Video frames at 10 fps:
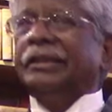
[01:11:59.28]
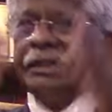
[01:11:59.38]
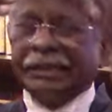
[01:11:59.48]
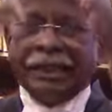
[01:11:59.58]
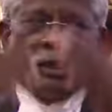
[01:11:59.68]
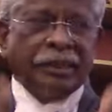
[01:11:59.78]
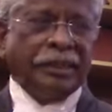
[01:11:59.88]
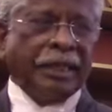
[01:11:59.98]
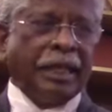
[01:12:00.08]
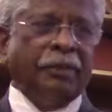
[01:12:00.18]
This can
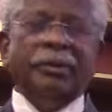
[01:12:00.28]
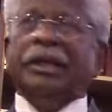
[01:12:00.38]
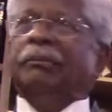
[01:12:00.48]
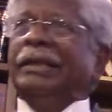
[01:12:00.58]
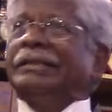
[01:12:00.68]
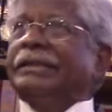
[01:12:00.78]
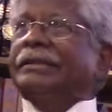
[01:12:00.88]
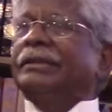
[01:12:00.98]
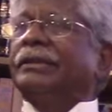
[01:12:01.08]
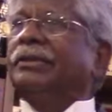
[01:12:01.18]
again be a
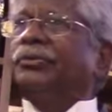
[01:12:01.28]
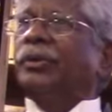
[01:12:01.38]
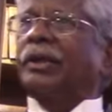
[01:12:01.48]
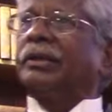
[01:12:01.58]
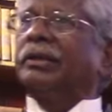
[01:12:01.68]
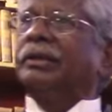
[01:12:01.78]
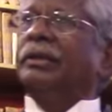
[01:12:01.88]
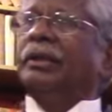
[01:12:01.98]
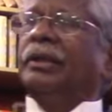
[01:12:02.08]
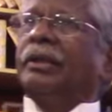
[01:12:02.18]
basis for
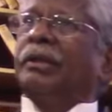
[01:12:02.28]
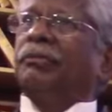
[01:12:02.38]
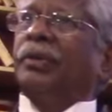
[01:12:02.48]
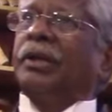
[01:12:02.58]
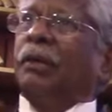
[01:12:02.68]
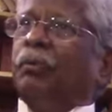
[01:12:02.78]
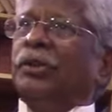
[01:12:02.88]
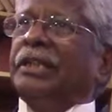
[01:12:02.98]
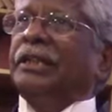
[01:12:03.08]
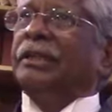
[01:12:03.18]

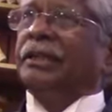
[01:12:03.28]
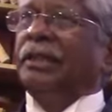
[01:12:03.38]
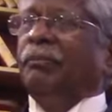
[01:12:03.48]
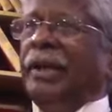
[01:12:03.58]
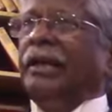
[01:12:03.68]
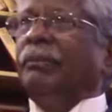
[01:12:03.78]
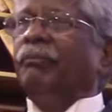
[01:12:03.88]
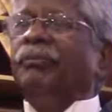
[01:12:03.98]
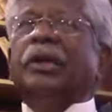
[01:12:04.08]
opposing the bail.